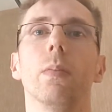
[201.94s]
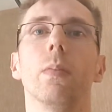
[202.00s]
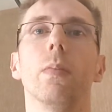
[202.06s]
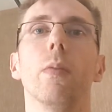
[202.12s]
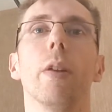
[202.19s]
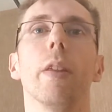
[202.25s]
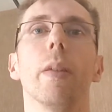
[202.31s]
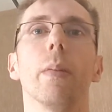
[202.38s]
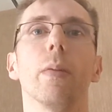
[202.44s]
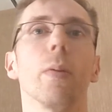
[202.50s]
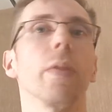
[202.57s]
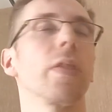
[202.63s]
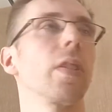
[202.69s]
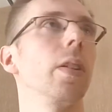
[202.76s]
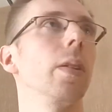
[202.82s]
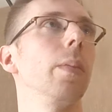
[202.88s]
rhythms,
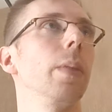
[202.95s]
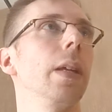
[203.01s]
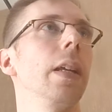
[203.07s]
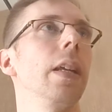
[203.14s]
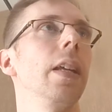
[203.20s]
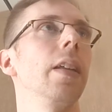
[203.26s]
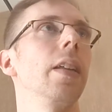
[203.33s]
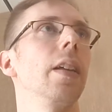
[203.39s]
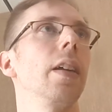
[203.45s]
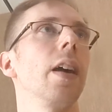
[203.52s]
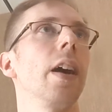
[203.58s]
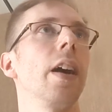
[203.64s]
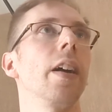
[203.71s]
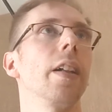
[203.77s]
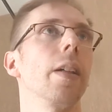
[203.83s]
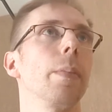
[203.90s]
what's going to be
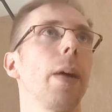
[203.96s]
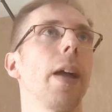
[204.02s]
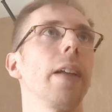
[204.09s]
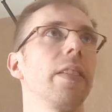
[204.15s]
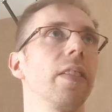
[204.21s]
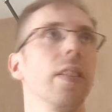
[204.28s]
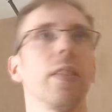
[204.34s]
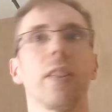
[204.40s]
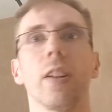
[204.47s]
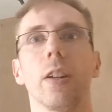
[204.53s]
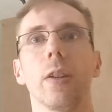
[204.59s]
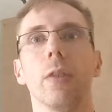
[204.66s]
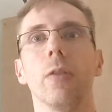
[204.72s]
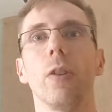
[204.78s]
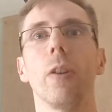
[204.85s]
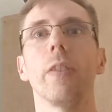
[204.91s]
a pattern that's going to
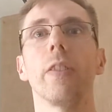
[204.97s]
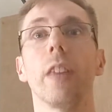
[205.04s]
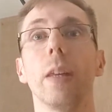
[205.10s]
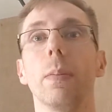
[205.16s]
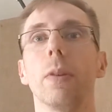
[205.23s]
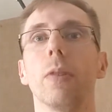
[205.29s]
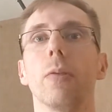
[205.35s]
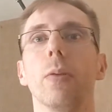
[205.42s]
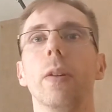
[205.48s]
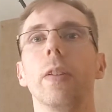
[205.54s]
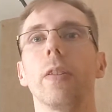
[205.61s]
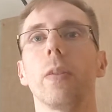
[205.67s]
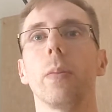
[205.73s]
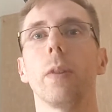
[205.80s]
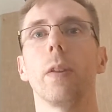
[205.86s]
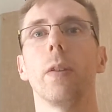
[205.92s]
go nicely between
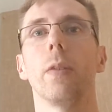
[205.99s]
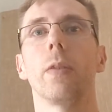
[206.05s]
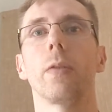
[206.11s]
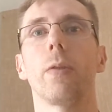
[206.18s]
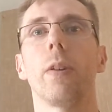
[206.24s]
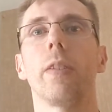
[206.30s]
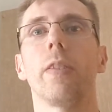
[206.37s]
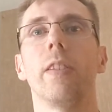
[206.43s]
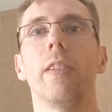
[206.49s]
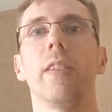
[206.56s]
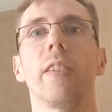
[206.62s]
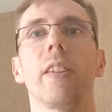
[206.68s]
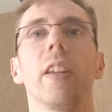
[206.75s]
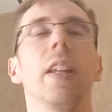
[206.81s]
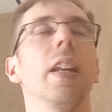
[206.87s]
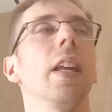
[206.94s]
some of those
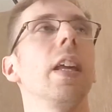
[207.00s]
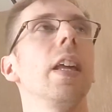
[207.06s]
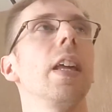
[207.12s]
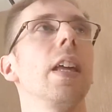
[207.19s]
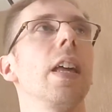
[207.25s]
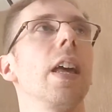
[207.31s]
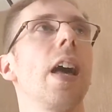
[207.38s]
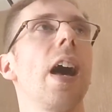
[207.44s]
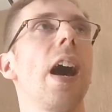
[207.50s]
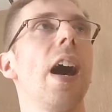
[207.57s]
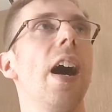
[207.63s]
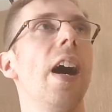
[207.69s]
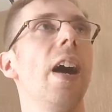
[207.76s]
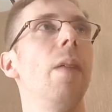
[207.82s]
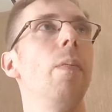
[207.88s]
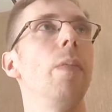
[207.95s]
crashes.
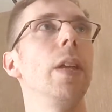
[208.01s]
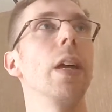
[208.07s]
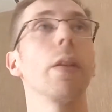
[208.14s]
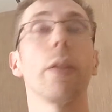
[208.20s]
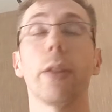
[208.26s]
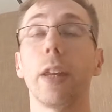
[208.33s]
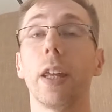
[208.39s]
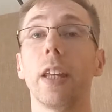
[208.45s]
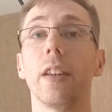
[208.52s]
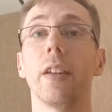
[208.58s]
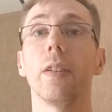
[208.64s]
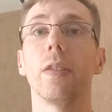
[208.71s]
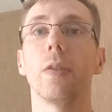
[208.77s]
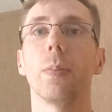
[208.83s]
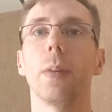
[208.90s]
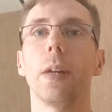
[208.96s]
The other thing
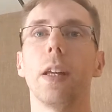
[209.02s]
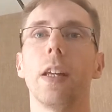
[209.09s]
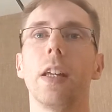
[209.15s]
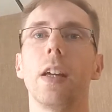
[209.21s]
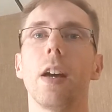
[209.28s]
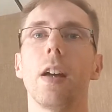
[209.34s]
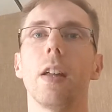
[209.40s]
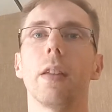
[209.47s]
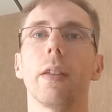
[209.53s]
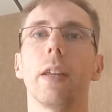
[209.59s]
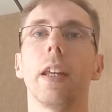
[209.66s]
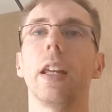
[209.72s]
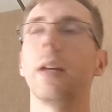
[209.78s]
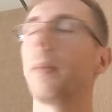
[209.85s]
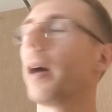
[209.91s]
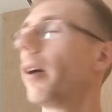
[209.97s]
that to be
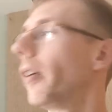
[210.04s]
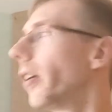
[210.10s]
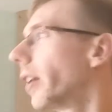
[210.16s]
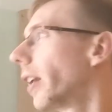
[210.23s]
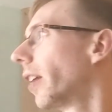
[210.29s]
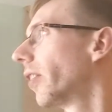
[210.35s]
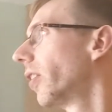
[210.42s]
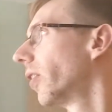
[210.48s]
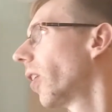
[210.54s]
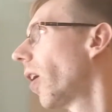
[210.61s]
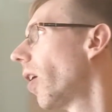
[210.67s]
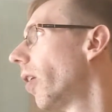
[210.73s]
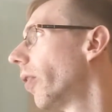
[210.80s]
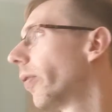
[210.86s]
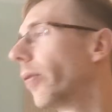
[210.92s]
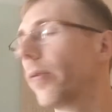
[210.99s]
thinking about, I guess, is
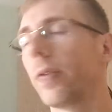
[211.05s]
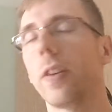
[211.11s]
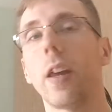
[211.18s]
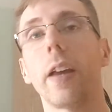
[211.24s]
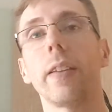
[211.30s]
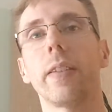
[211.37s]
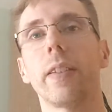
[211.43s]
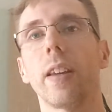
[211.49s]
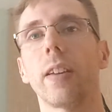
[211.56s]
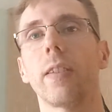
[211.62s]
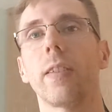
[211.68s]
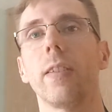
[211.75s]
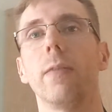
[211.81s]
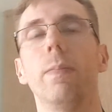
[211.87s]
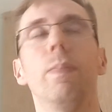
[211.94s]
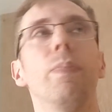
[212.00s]
half of that
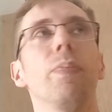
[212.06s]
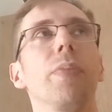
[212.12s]
section